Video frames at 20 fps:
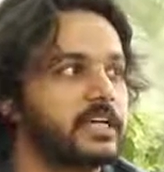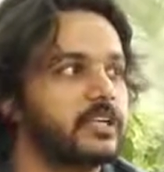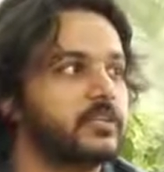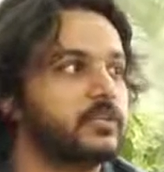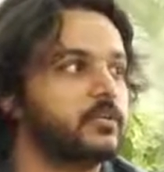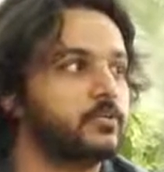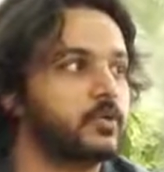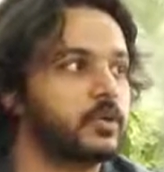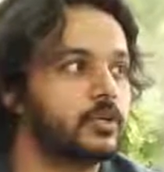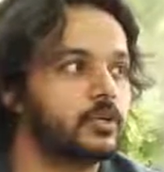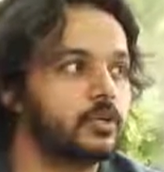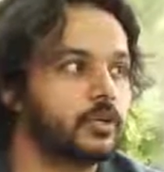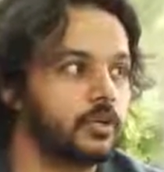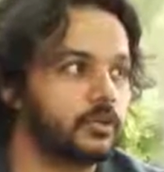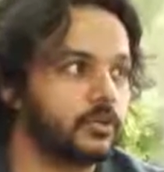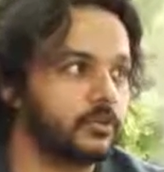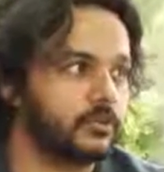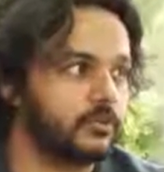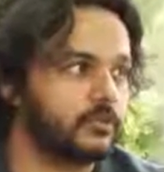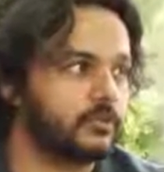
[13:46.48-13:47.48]
then you want to
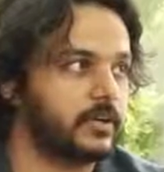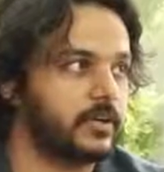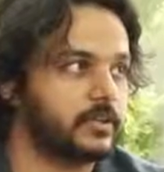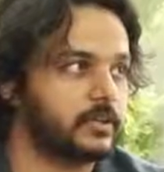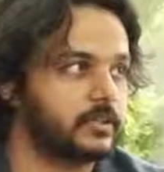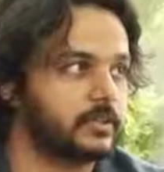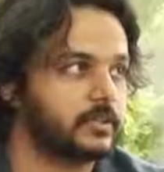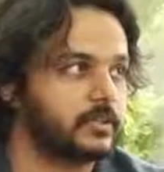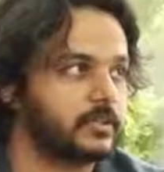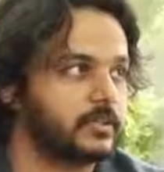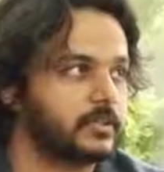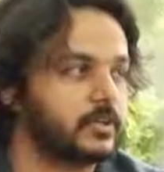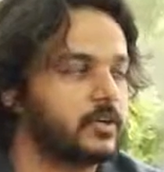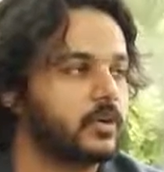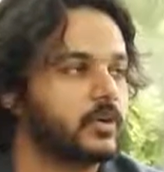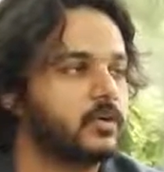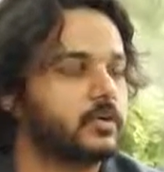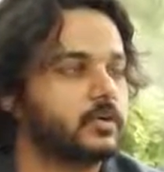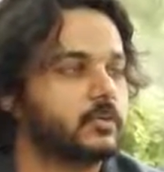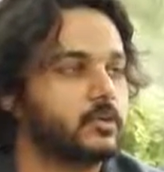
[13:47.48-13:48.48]
talk to your father
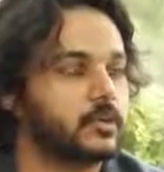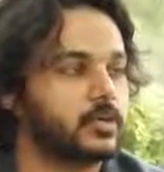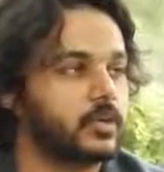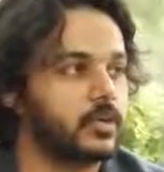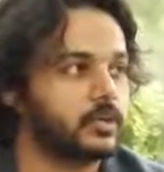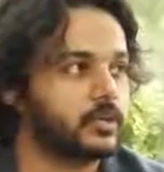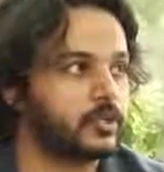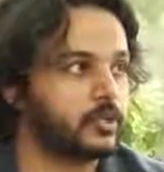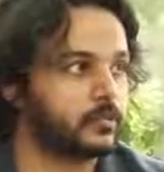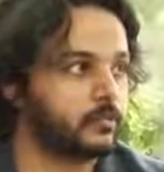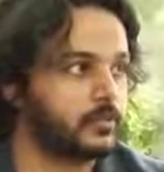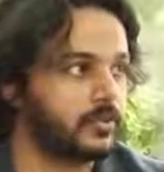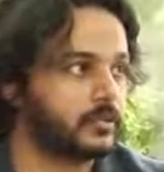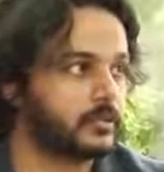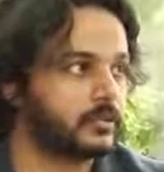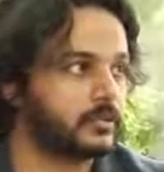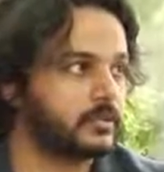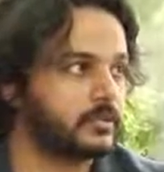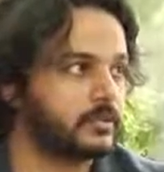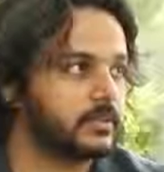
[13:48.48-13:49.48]
or you want to talk to your
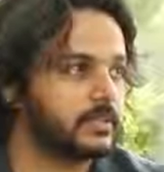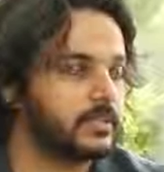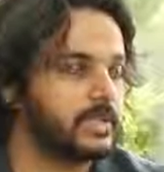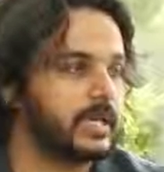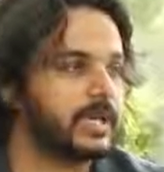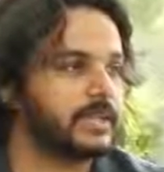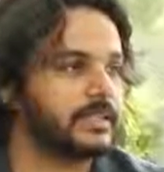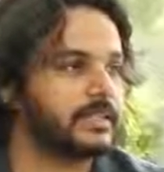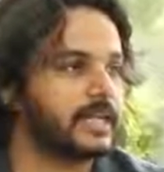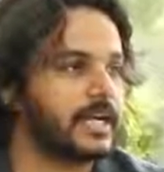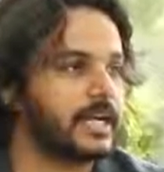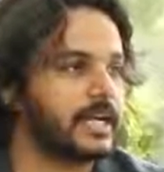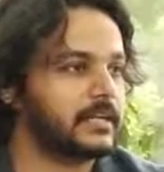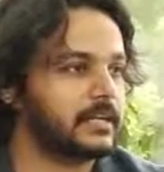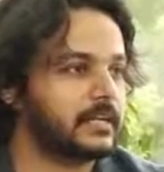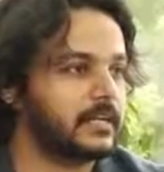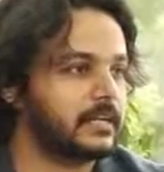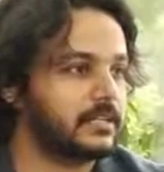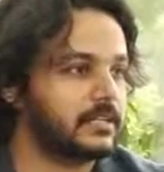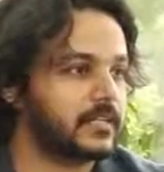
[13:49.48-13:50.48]
mother. And
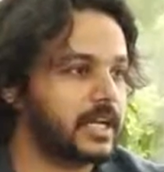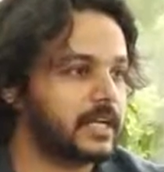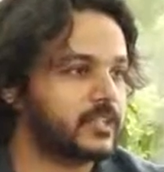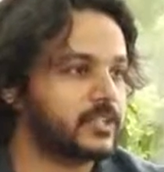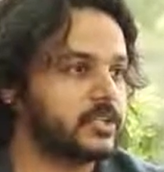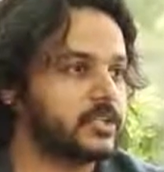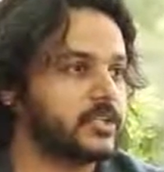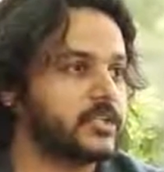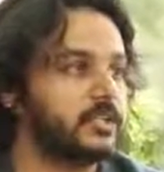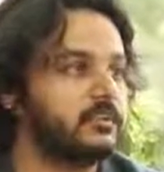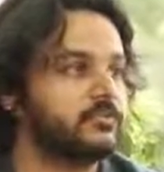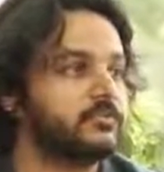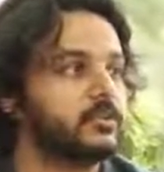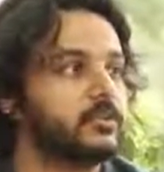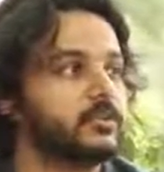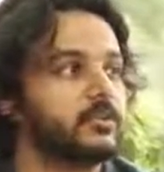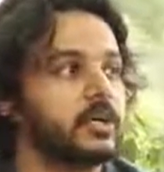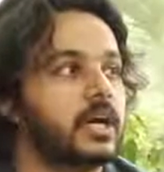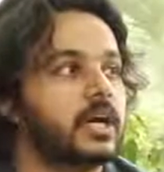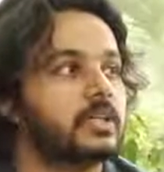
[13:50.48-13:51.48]
that interaction leads
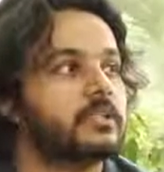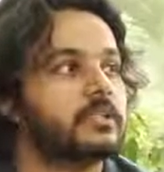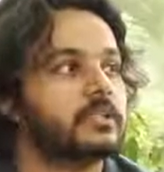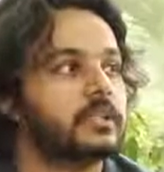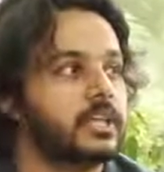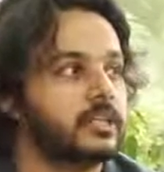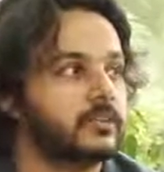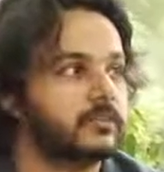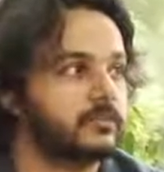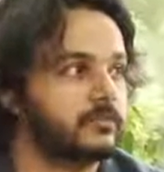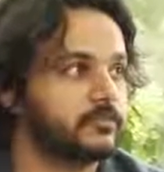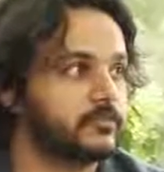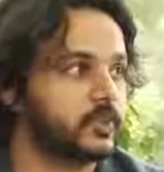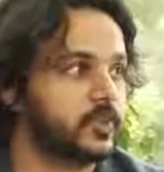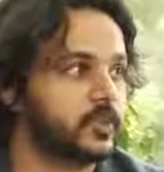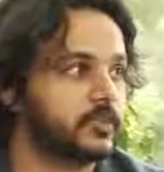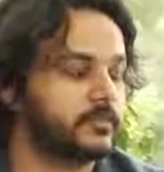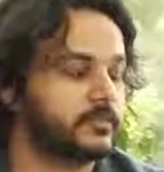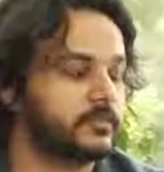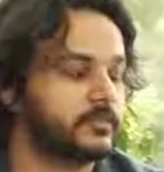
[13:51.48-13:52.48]
you to other kinds of
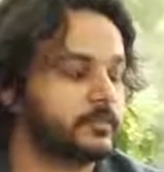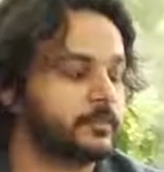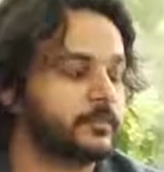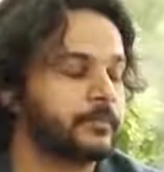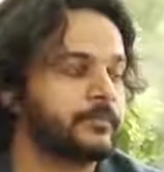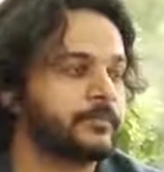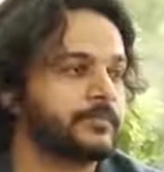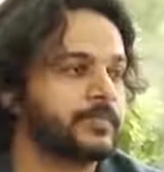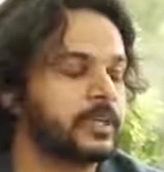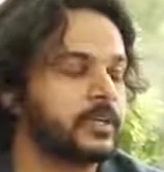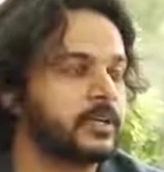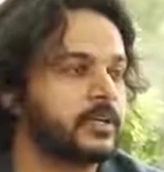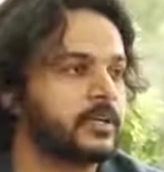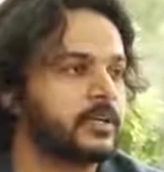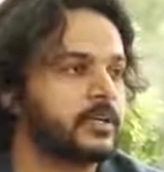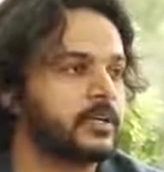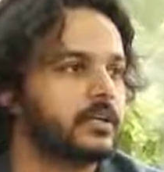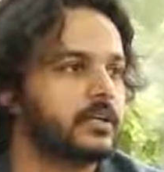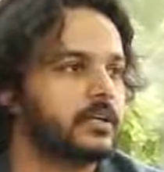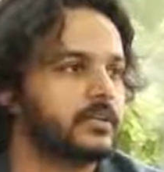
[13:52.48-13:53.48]
thoughts.
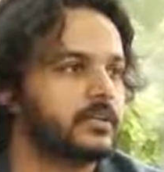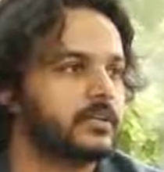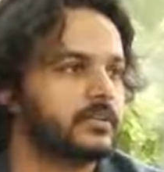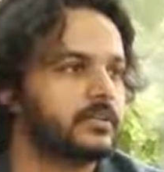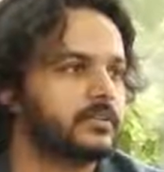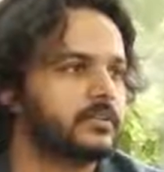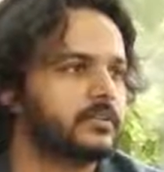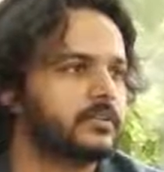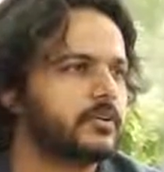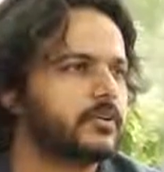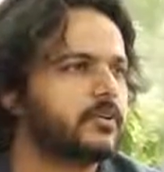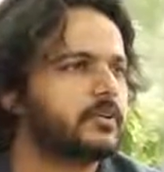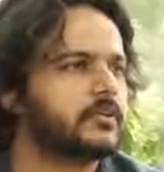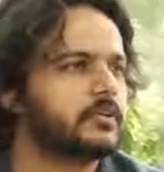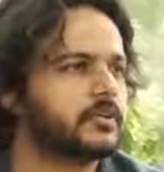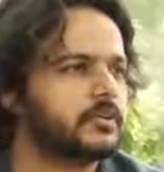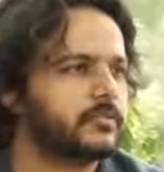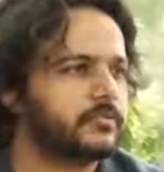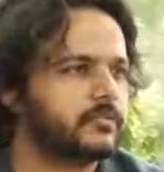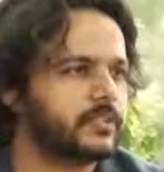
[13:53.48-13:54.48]
So
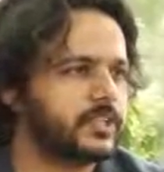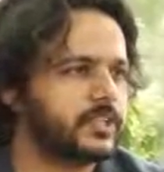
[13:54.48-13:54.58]
the